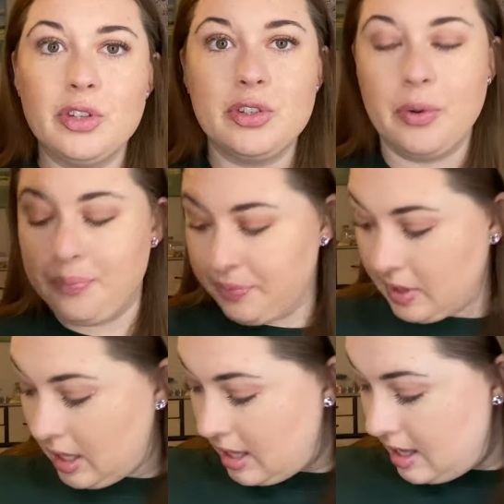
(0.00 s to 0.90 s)
So
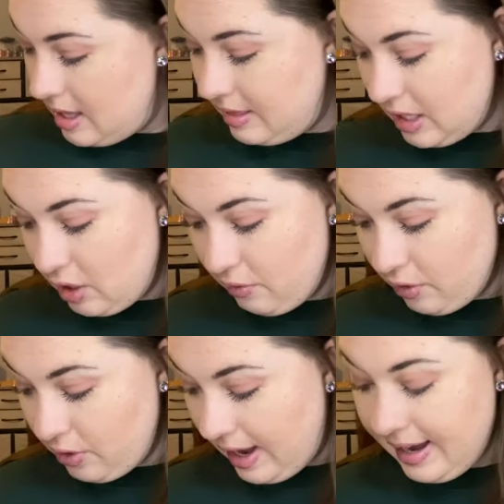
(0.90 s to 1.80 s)
thank you for
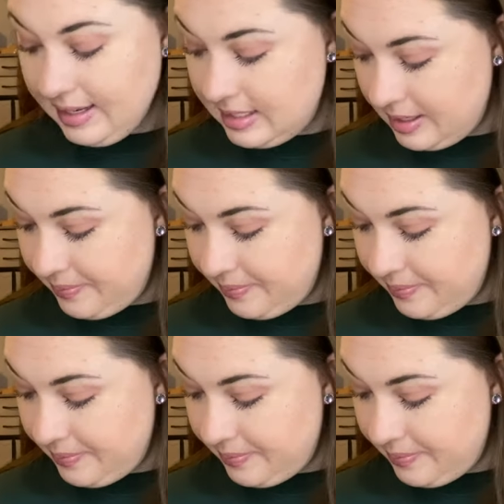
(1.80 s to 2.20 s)
that.